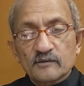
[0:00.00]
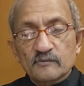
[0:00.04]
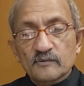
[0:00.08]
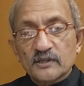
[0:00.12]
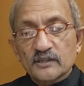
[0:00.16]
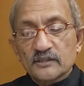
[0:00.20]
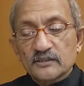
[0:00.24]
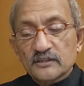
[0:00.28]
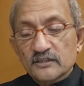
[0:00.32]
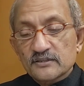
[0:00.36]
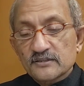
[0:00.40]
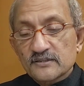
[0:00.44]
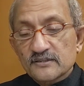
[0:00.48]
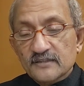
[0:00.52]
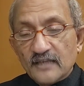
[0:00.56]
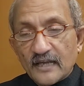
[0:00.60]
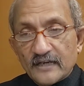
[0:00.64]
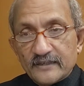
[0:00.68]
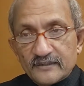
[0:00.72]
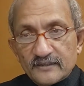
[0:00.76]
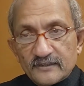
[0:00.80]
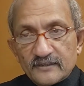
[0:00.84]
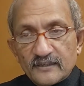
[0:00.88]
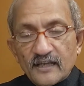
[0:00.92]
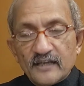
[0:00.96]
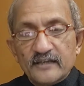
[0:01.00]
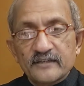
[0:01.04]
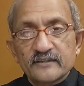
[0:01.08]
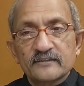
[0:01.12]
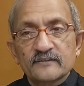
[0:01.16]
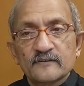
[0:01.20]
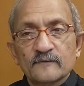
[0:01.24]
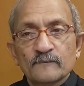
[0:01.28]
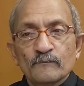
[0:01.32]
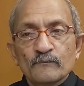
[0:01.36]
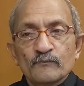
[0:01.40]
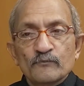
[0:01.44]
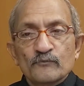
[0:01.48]
But that
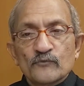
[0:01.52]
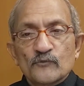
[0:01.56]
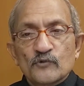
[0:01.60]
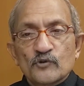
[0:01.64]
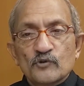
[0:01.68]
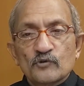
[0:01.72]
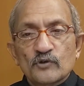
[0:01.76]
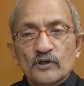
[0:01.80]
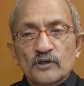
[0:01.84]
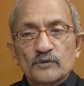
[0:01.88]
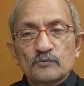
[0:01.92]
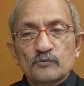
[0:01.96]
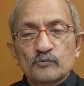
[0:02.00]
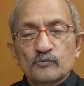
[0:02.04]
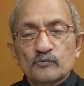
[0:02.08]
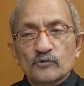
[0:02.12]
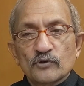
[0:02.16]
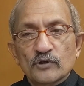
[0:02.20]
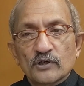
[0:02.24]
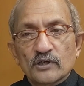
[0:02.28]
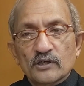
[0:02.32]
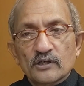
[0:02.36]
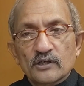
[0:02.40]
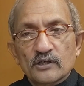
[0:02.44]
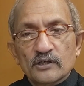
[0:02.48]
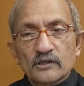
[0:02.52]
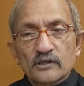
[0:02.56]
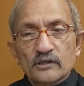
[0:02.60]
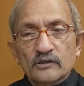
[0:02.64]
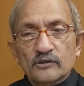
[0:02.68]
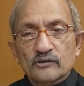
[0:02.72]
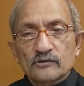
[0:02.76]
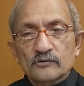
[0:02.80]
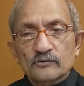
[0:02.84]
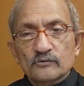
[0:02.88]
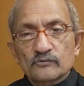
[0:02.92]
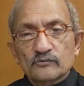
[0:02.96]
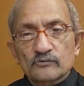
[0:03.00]
satellite, you can
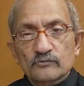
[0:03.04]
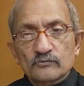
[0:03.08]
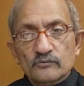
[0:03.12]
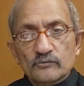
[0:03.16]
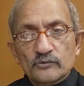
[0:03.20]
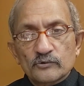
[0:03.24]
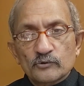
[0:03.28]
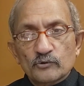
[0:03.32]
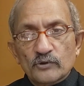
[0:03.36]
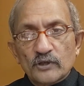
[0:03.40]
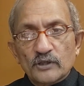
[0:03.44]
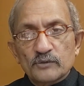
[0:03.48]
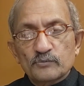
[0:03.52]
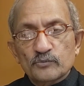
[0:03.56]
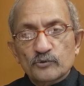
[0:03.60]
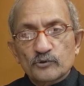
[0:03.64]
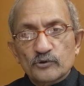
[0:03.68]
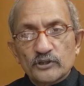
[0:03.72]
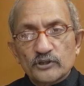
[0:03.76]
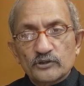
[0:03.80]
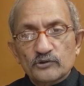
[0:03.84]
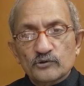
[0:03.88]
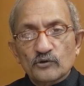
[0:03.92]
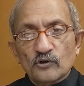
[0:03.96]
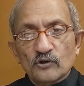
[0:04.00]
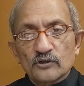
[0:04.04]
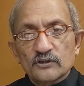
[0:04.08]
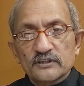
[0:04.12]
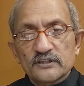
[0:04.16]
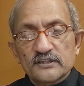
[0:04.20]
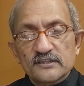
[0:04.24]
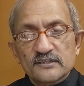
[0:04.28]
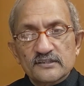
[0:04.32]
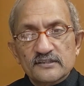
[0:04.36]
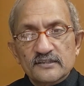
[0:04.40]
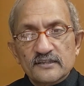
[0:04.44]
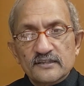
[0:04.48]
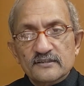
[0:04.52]
put into all
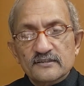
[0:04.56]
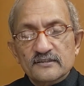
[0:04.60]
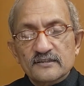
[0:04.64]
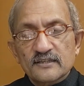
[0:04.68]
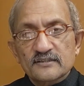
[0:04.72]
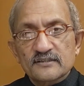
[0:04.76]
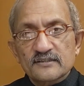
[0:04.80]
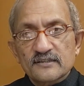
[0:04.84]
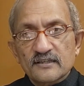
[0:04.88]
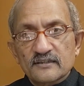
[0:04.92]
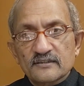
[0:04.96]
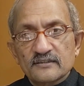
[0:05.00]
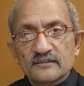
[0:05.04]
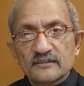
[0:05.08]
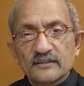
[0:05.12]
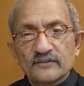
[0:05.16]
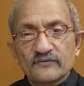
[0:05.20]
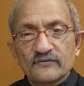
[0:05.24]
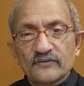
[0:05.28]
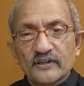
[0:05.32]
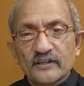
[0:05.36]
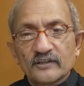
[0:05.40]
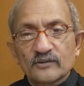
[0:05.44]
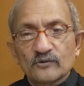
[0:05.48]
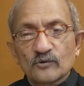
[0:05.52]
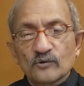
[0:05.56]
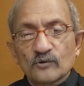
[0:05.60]
these things and suddenly find,